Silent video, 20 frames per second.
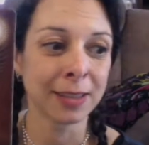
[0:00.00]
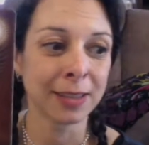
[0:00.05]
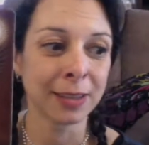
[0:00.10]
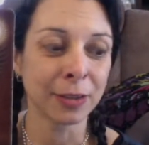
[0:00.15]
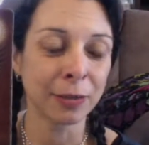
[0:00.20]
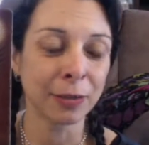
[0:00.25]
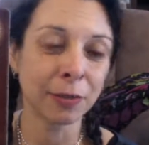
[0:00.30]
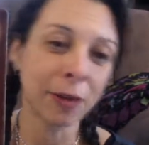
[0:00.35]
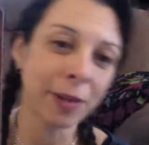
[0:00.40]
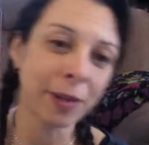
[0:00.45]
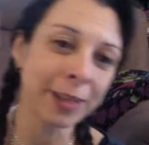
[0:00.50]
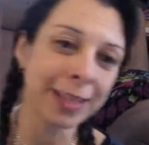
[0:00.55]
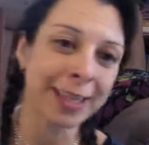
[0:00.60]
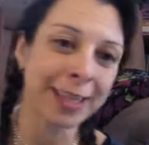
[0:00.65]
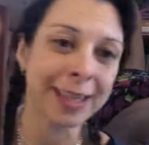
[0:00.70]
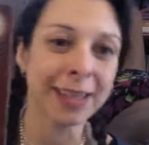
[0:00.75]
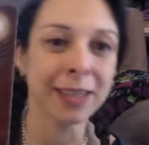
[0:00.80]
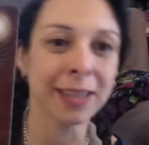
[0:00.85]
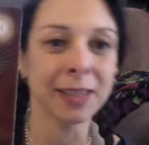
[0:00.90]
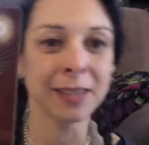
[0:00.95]
you're falling
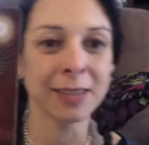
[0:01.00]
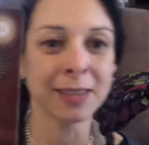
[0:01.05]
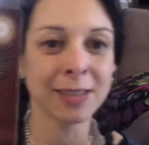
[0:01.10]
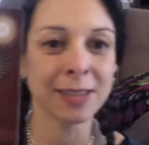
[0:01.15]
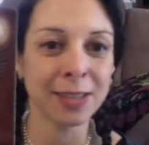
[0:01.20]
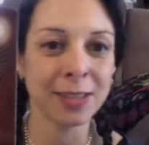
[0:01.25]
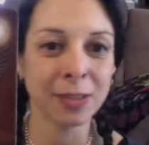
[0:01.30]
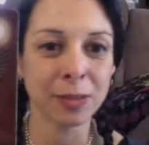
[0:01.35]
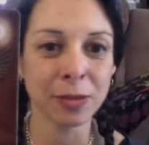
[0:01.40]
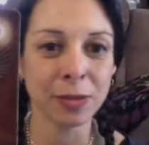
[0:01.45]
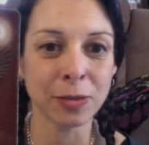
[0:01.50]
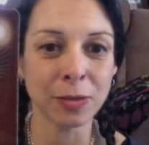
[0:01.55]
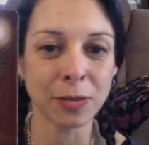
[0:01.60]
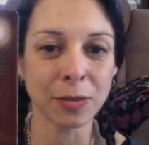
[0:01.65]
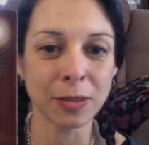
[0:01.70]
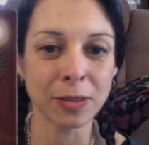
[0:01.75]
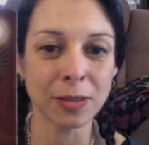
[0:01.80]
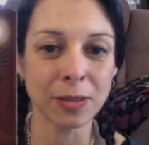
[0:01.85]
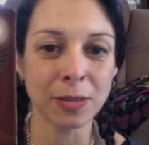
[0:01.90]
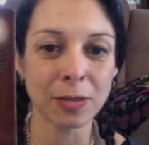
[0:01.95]
into
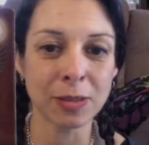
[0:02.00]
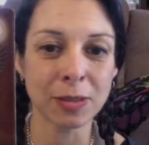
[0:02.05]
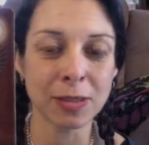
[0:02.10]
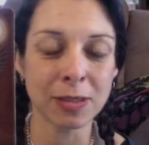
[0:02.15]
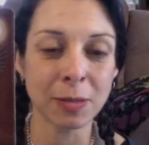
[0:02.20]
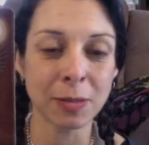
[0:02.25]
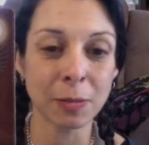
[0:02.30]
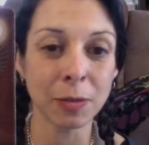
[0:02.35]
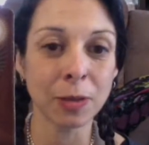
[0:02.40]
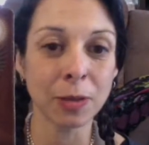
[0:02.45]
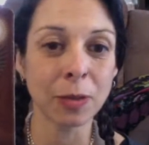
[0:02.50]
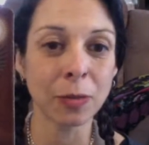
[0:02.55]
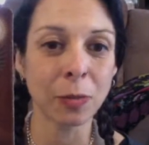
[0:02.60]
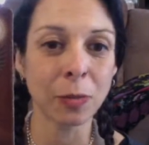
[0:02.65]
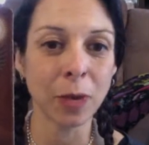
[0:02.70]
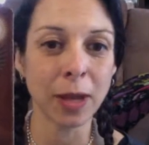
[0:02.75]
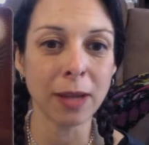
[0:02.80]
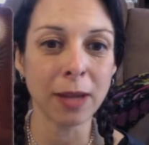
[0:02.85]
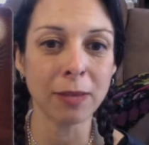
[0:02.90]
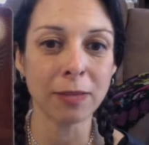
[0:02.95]
a similar
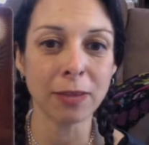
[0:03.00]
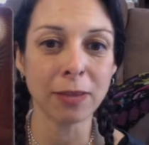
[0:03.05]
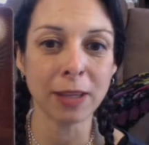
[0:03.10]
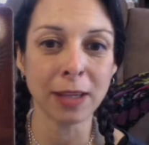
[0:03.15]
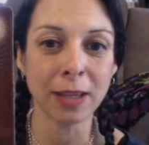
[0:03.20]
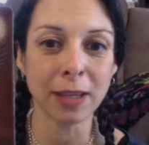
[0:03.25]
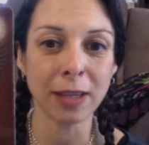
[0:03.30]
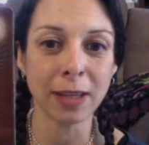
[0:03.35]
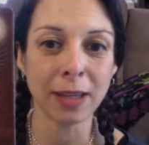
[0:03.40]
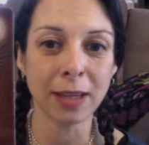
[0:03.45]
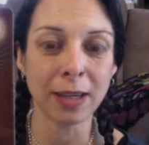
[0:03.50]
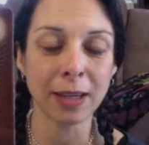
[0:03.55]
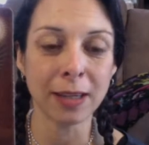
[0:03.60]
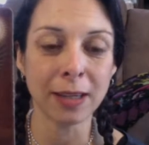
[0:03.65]
way of thinking,